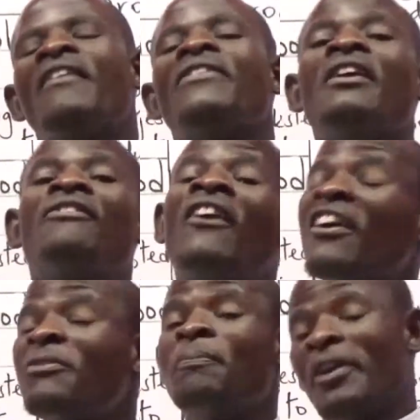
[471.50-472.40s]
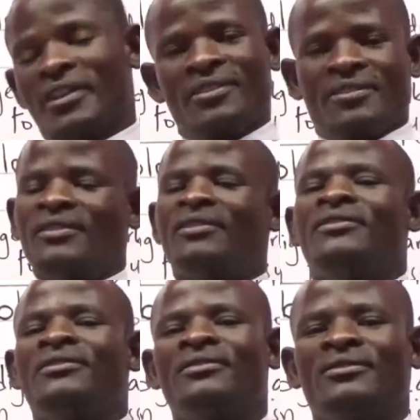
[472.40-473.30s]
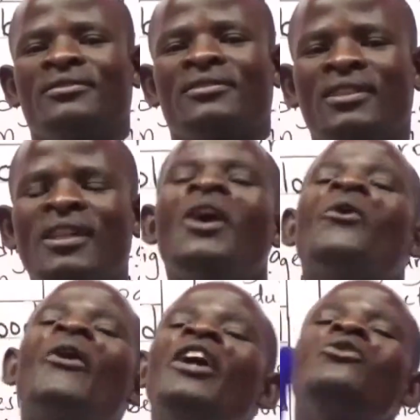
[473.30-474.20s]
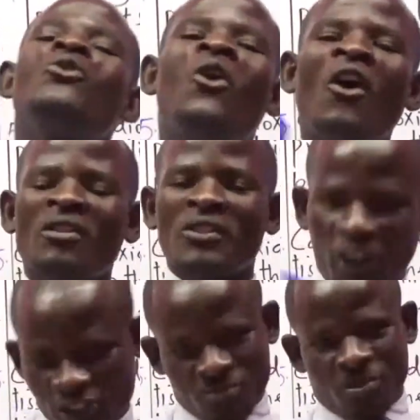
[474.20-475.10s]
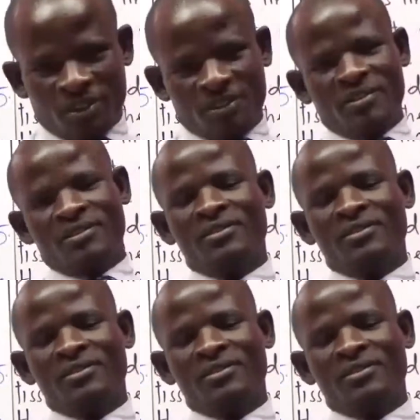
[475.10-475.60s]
The 4th point, when you go to the hospital,